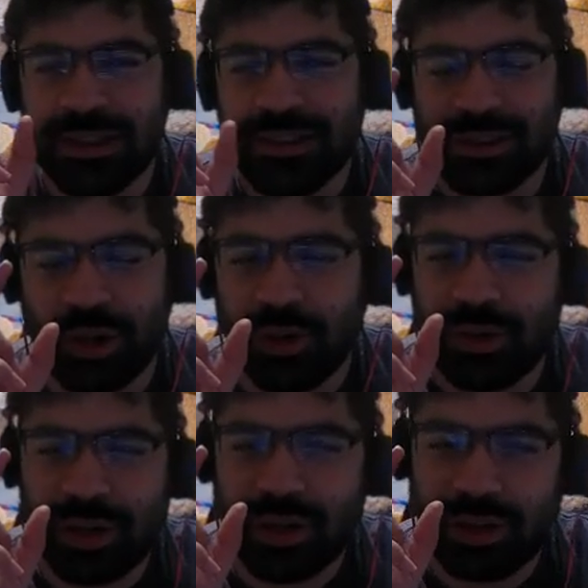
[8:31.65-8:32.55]
So
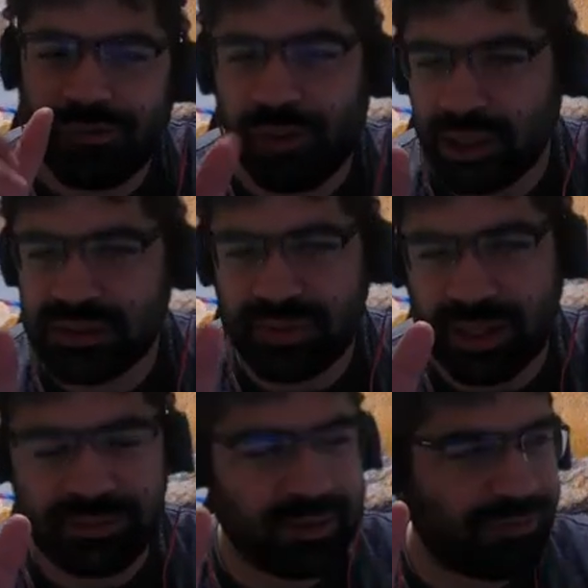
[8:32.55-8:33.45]
the first
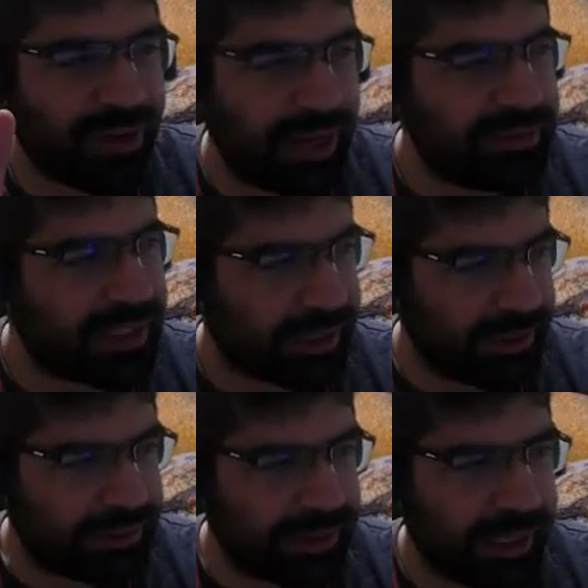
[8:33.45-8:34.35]
five
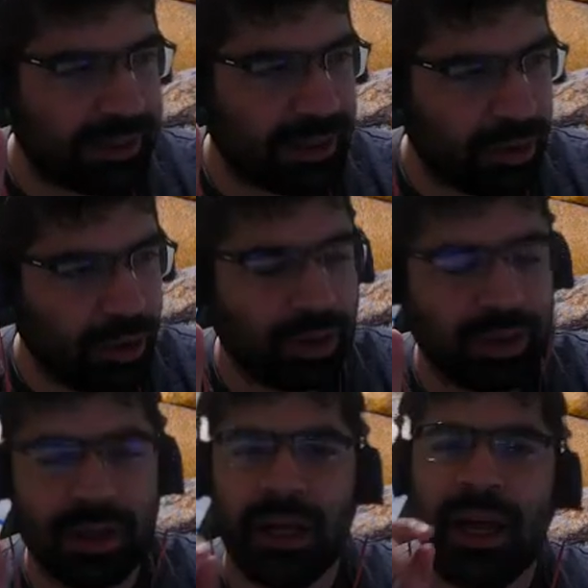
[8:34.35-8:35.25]
seconds, right? The hook.